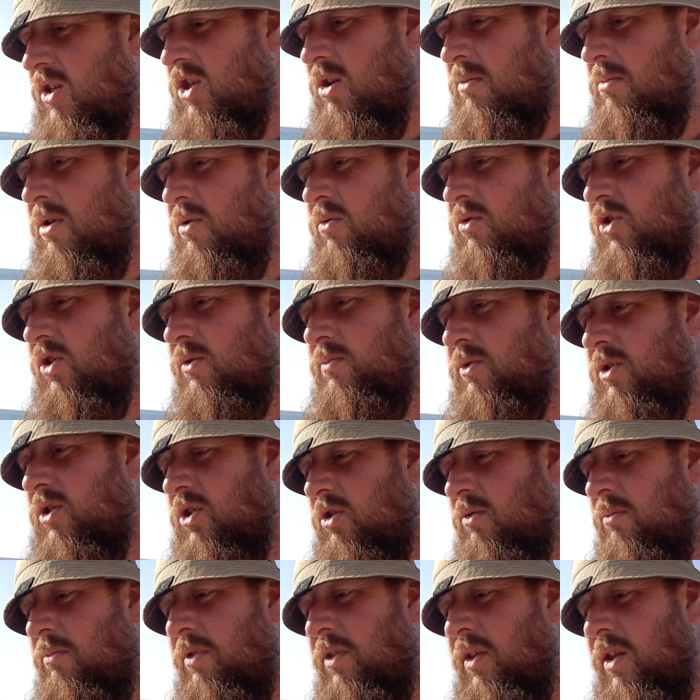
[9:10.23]
I'm always up to
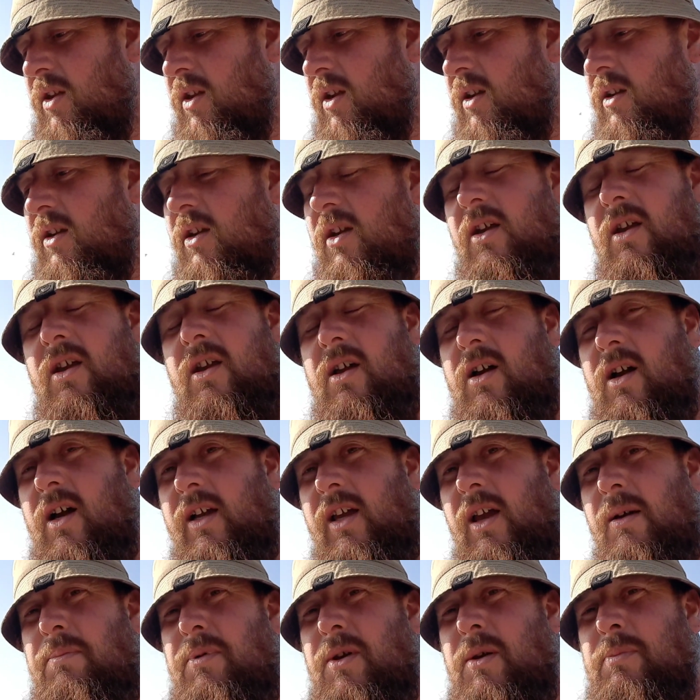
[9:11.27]
something, and I
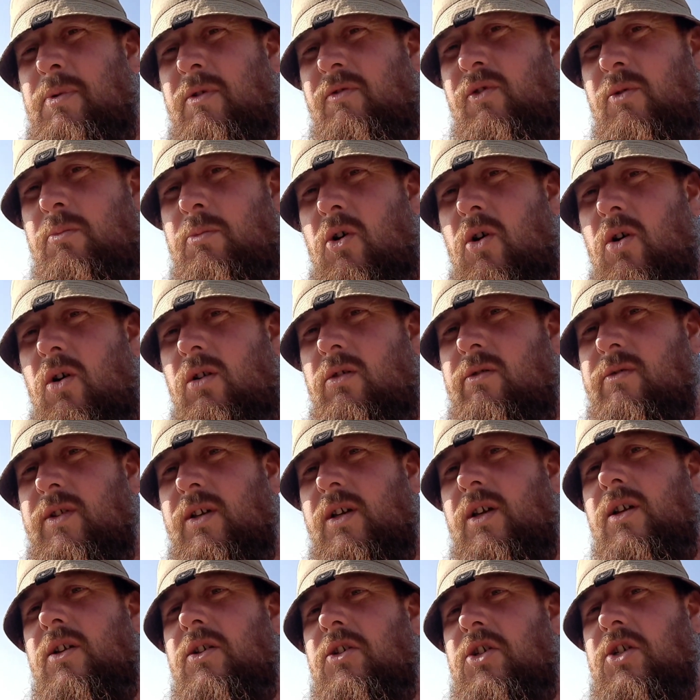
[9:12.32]
get people from all over the
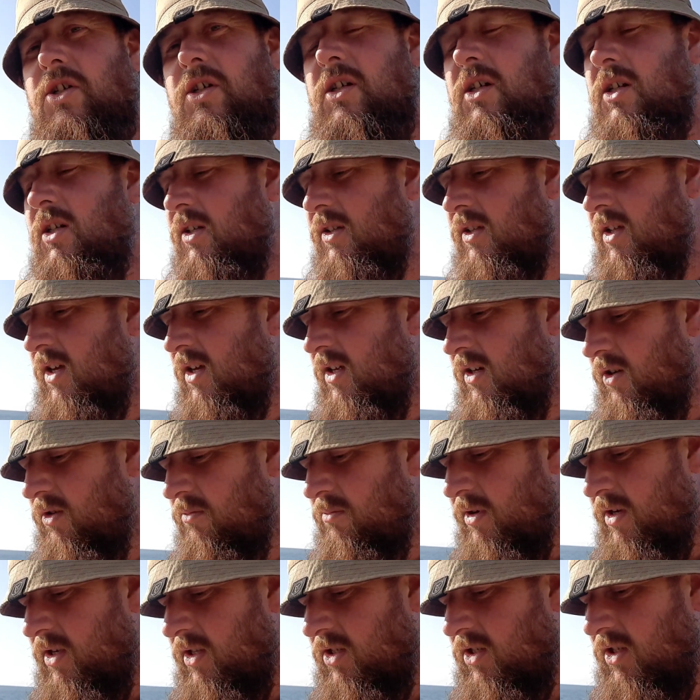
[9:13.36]
country that are on
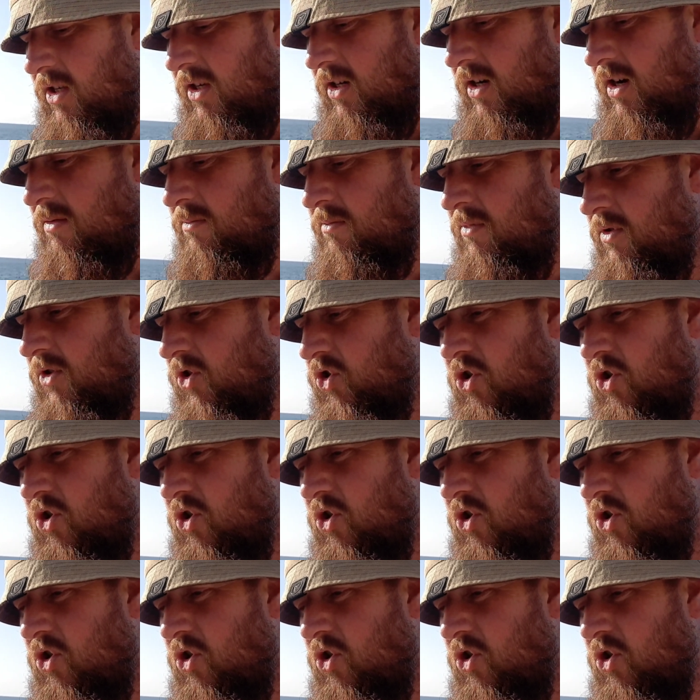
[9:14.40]
my Instagram.